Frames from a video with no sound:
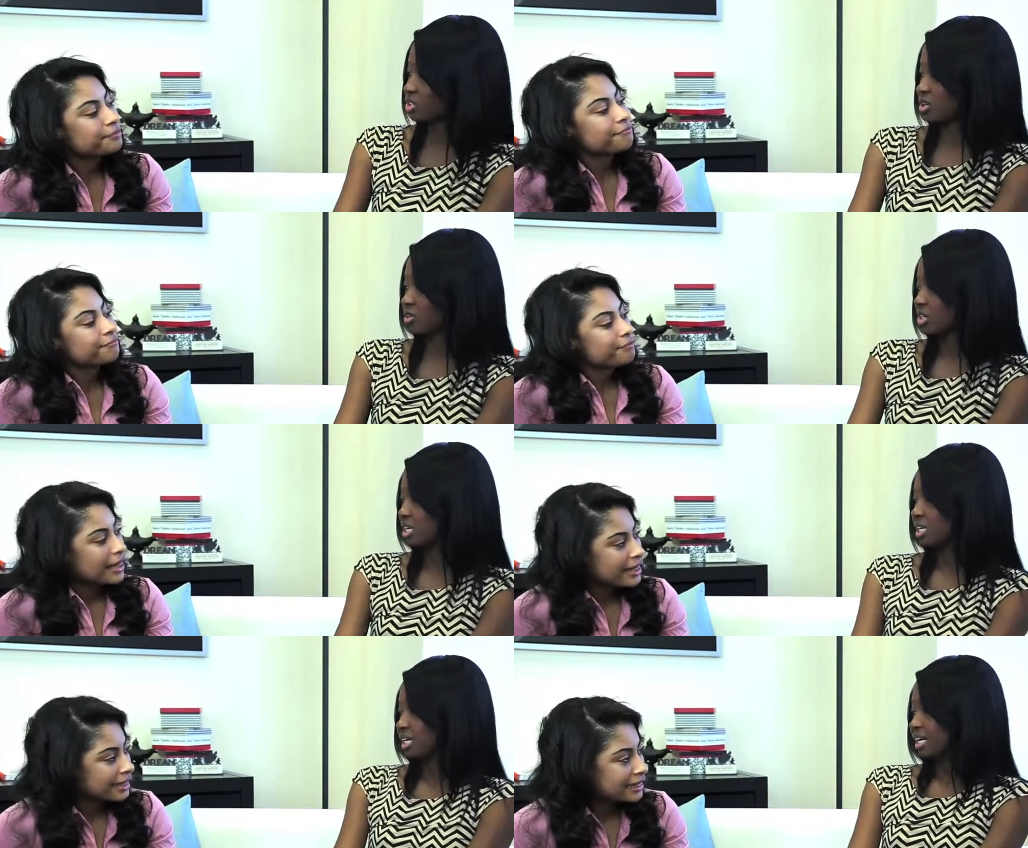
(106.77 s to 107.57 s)
Speaker 1: show.
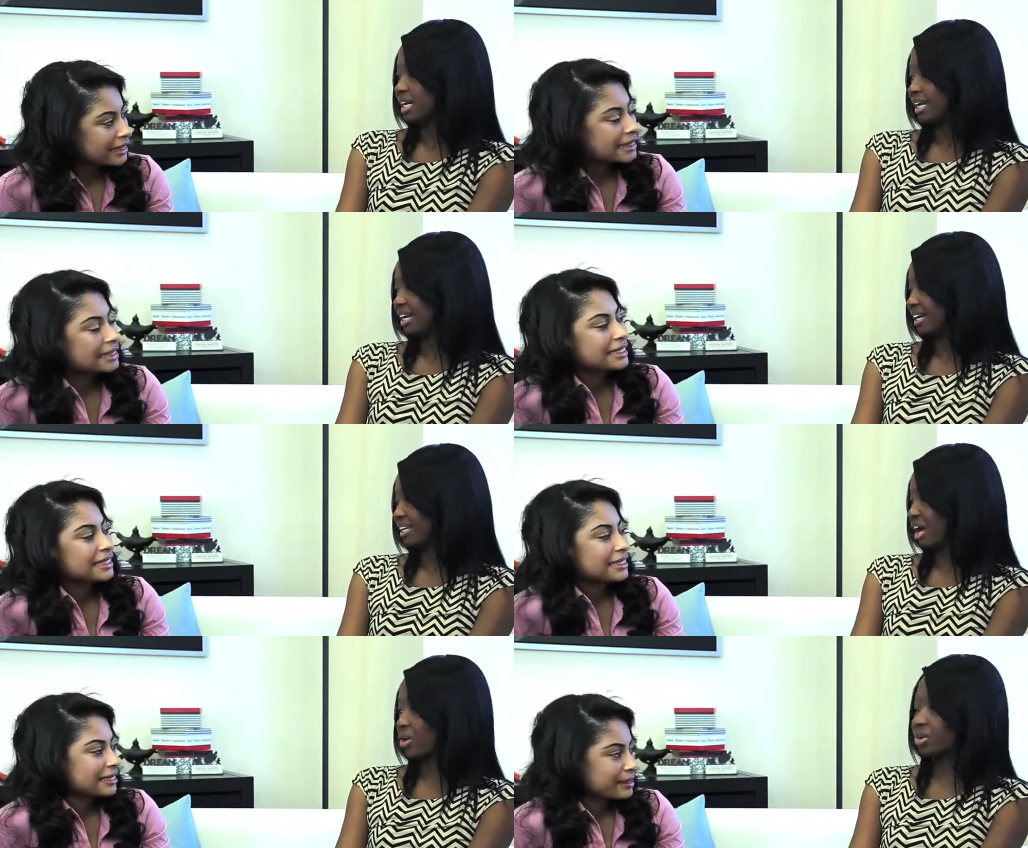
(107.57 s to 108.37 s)

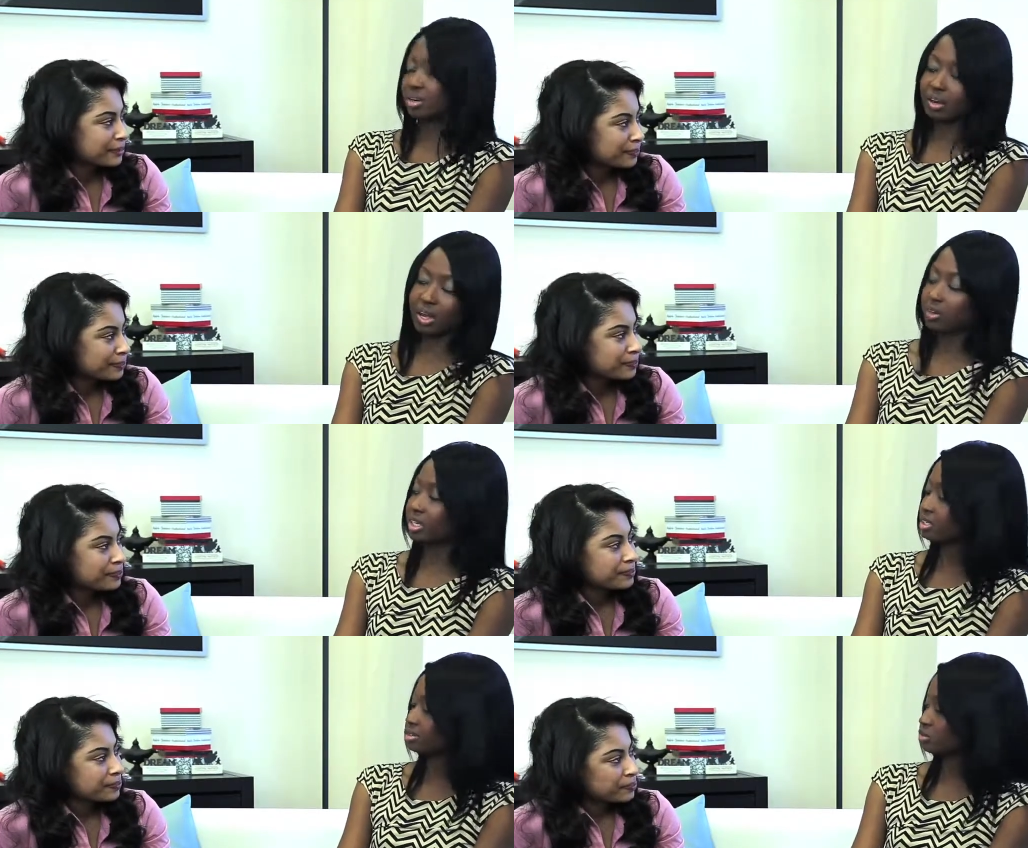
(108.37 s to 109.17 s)
And now you're out
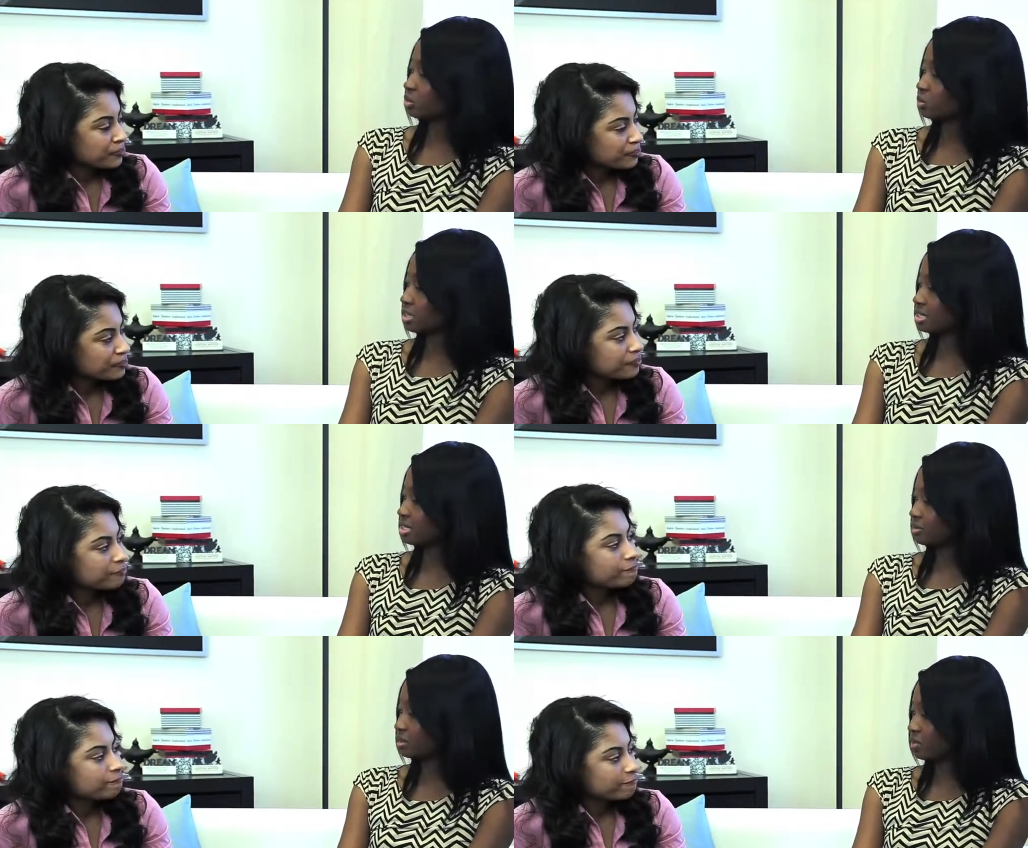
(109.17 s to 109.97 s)
here doing press
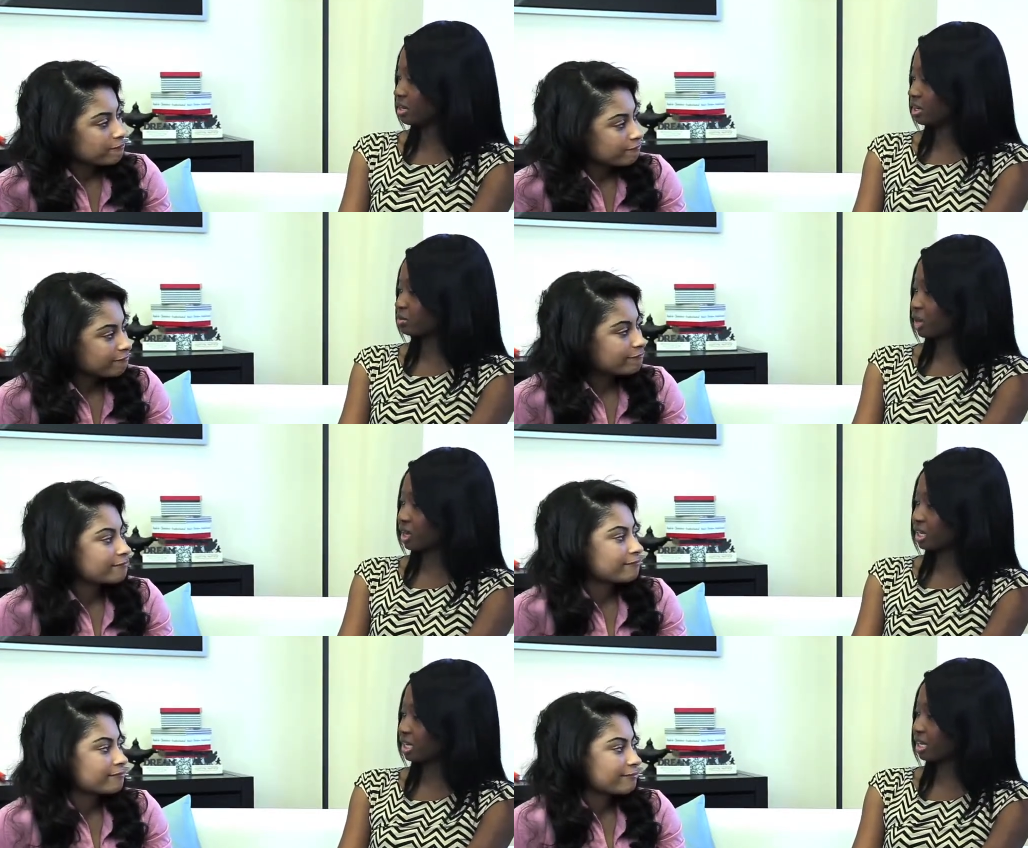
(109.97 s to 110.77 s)
everywhere
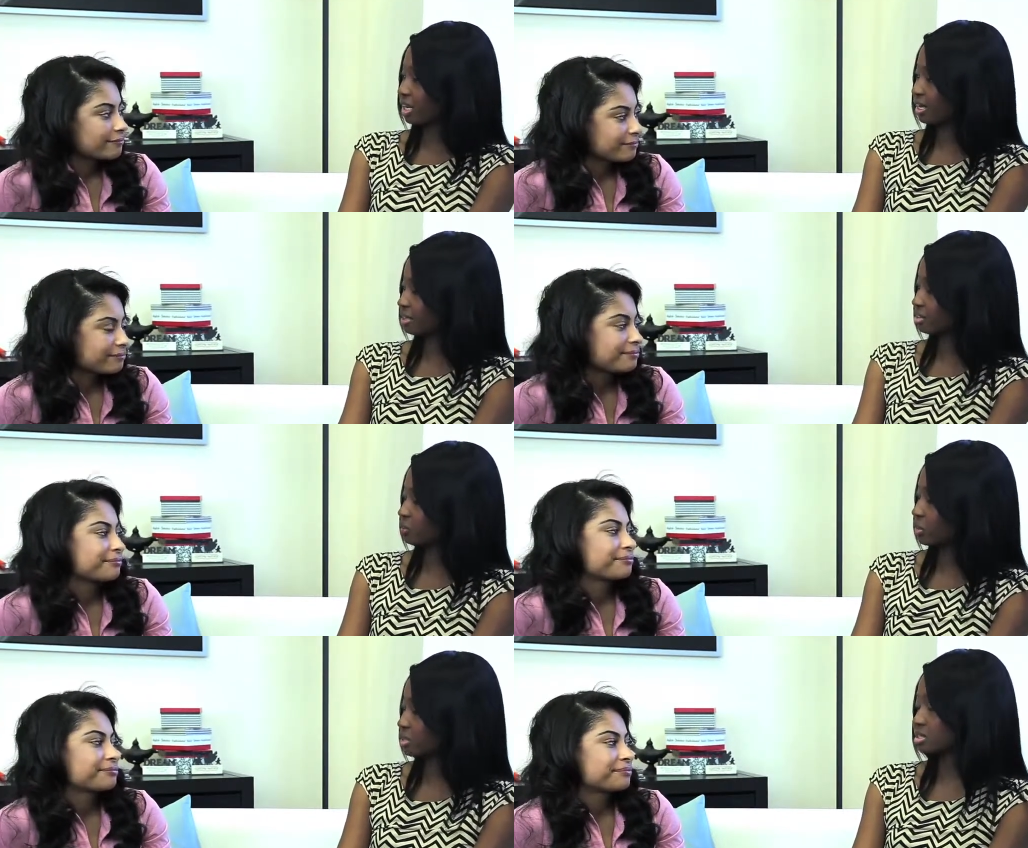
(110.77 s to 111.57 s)
about it, and
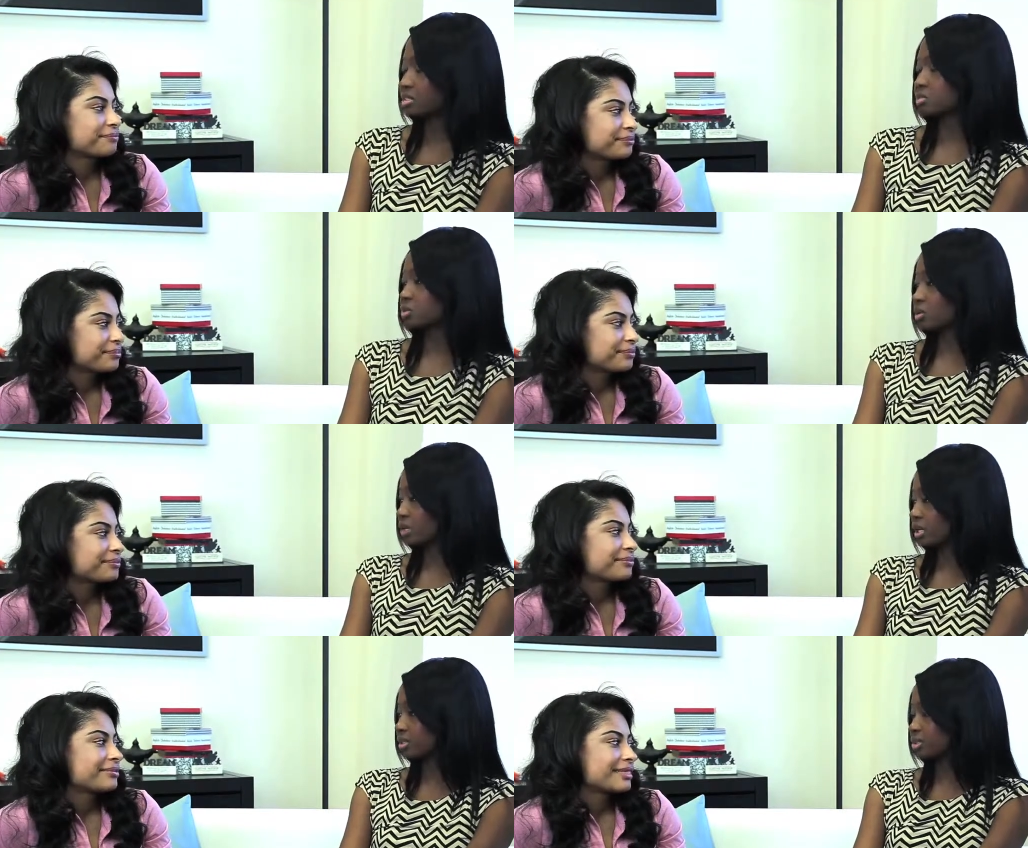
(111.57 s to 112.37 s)
the buzz is
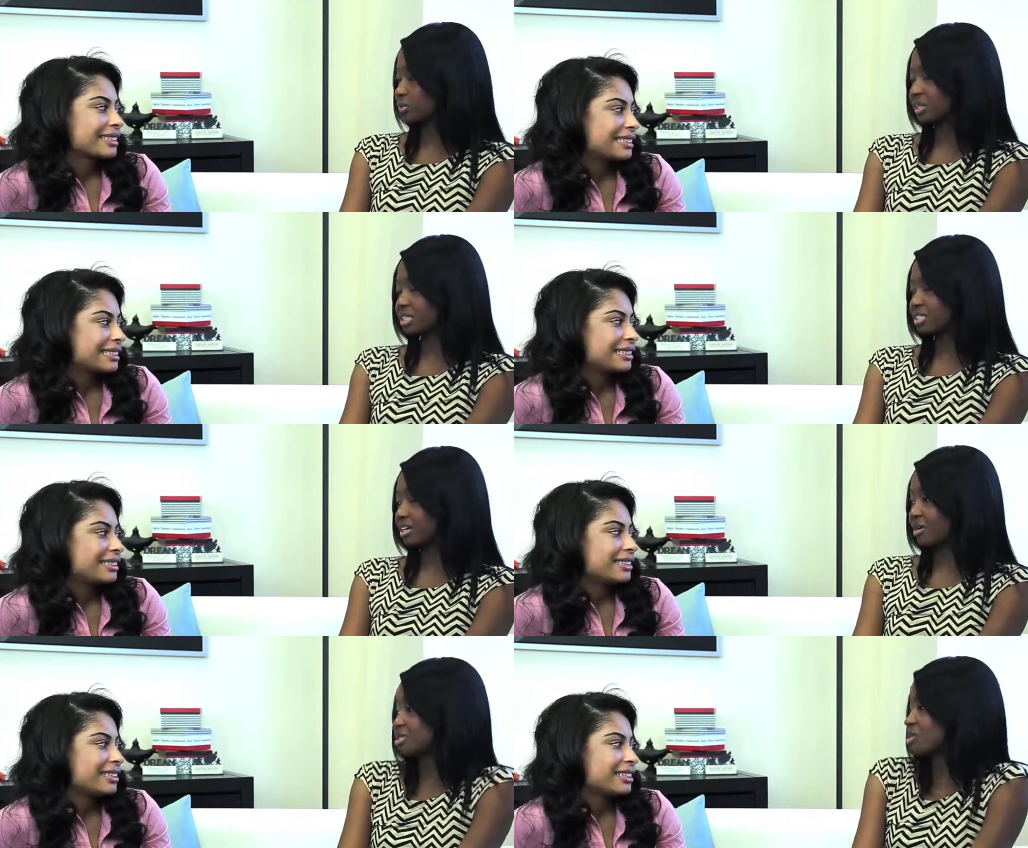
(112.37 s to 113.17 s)
growing
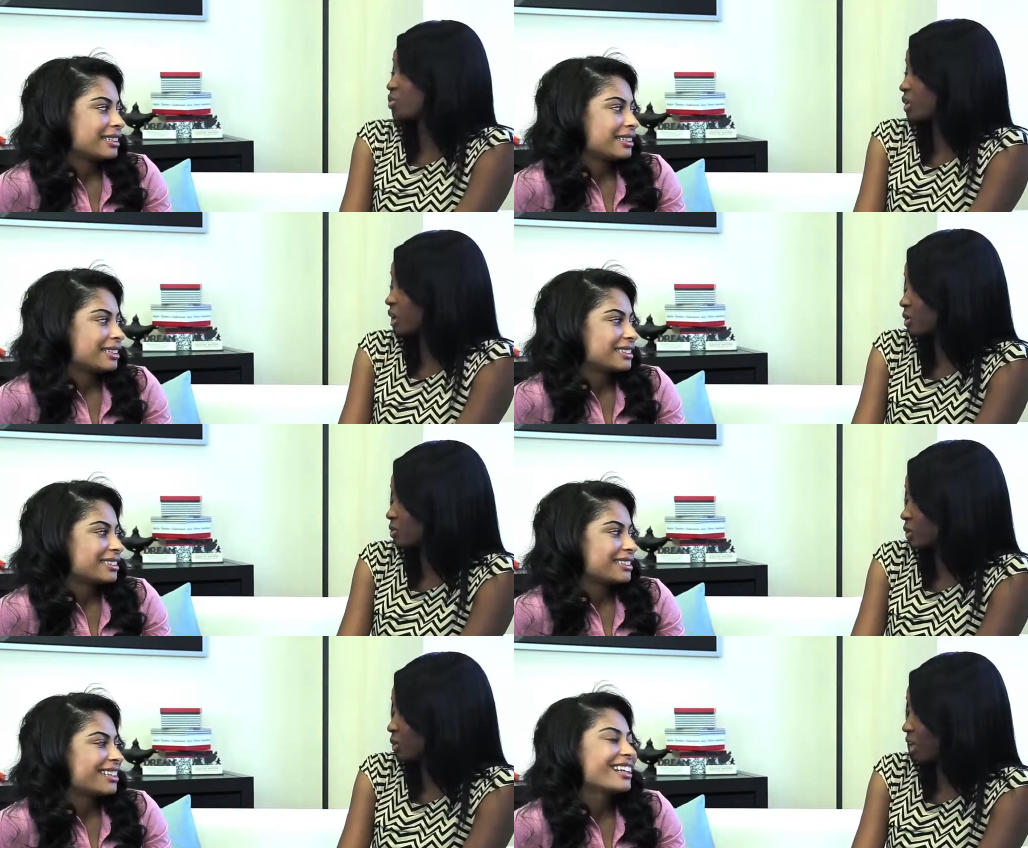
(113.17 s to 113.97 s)
tremendously. I'm so proud of you.